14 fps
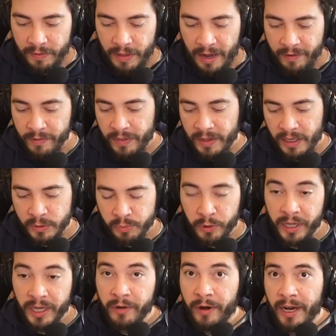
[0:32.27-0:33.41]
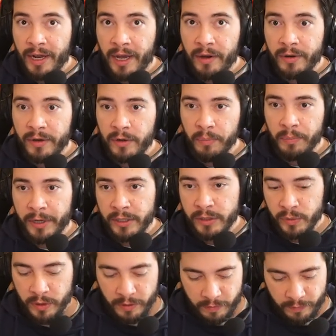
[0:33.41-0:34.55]
everything is pretty grayed out compared to
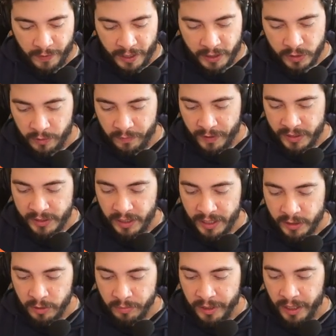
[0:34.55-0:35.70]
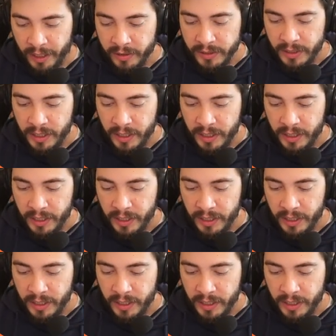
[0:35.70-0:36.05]
the face, or if I select something else,